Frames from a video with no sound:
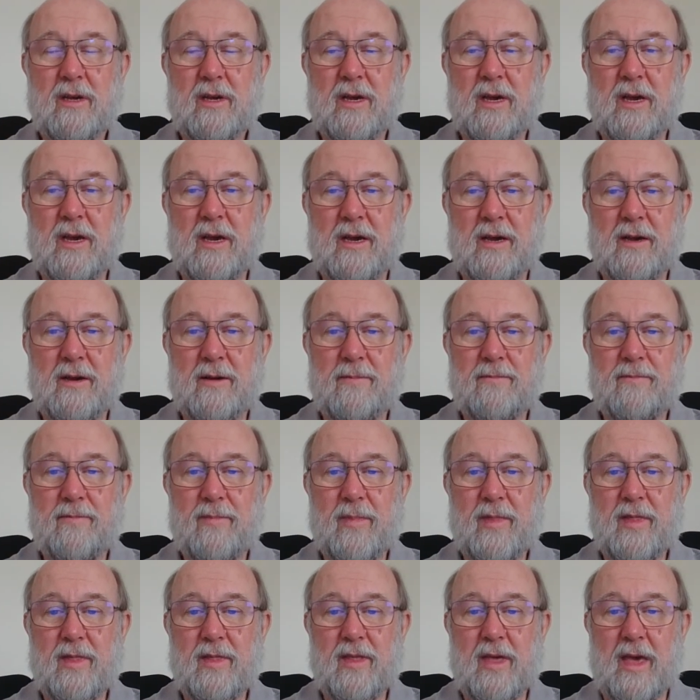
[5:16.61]

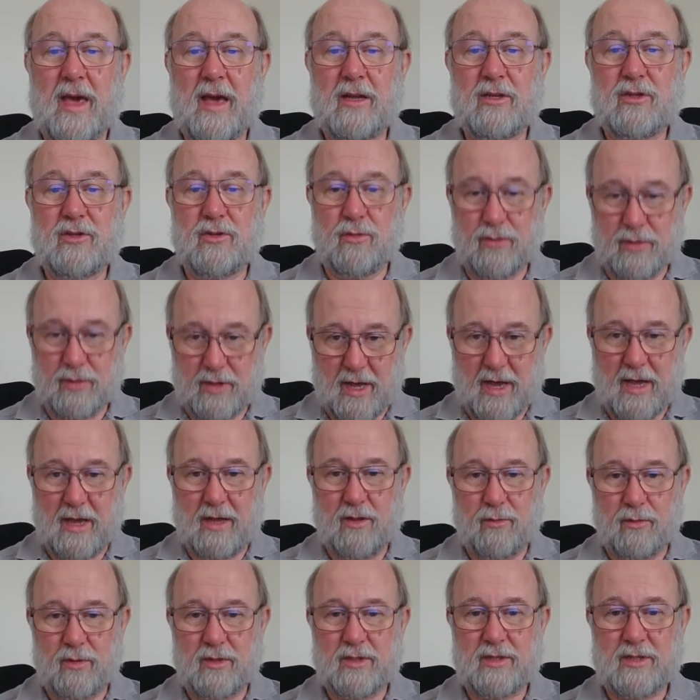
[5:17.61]
the actual day
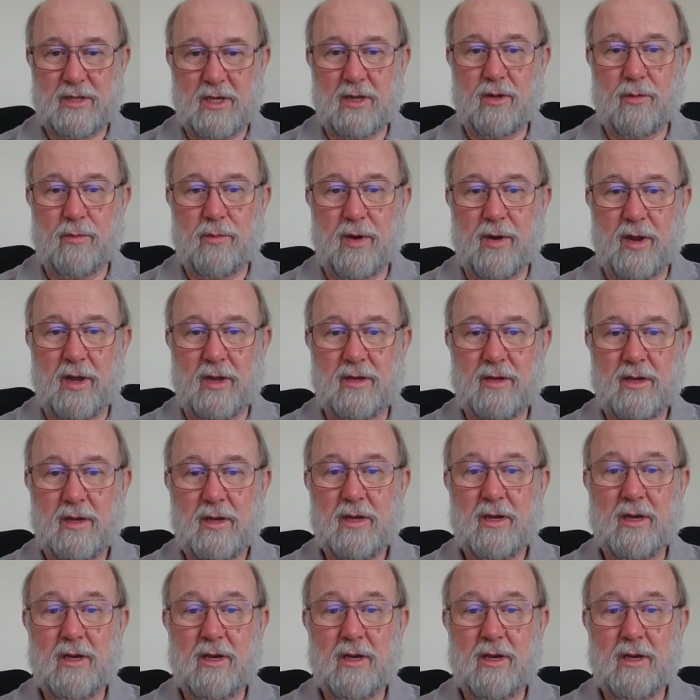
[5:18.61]
that we celebrate